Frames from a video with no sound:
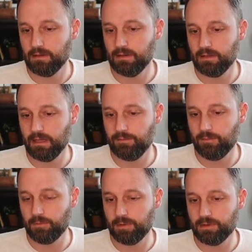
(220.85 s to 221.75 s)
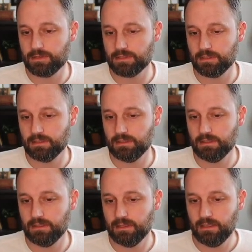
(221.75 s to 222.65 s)
the f4 push.
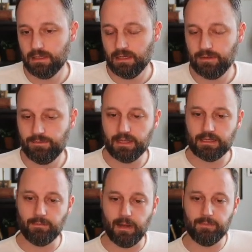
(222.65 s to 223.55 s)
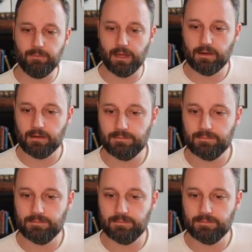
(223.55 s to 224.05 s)
I feel like that might be better.